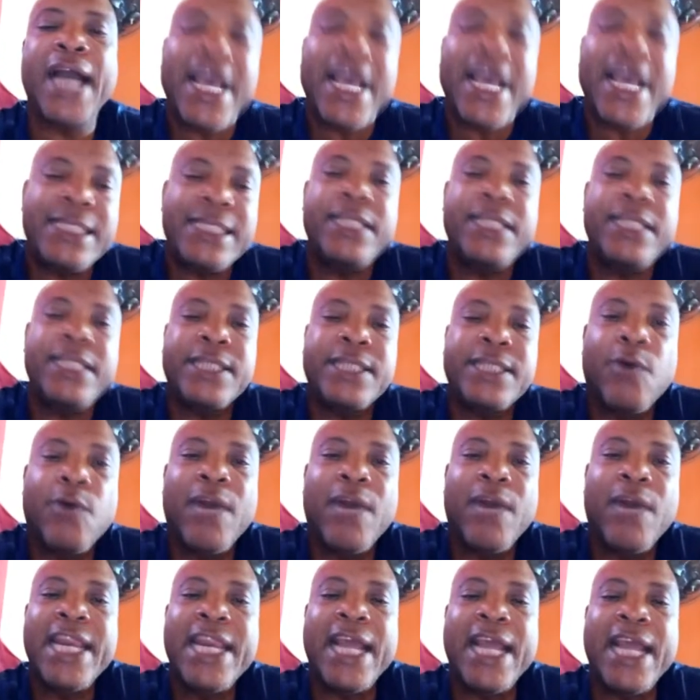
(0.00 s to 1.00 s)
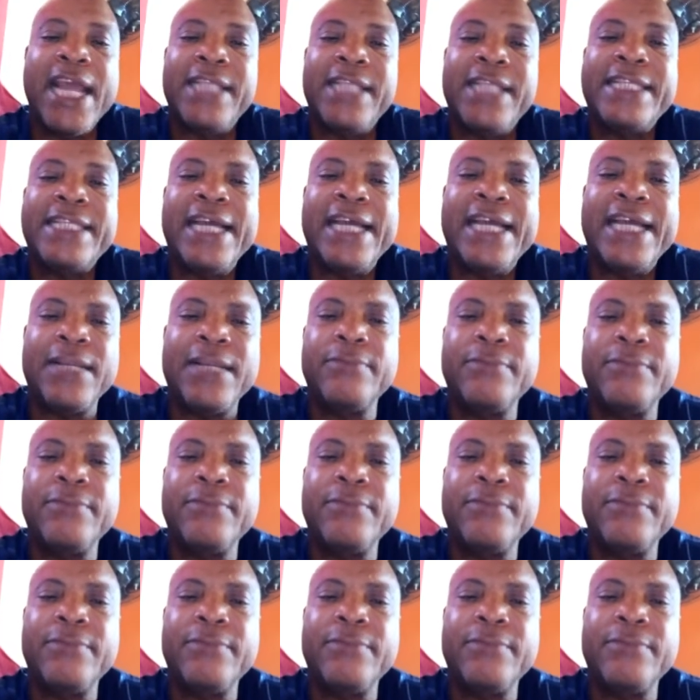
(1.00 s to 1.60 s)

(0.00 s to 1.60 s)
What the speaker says: see it as a one night stand.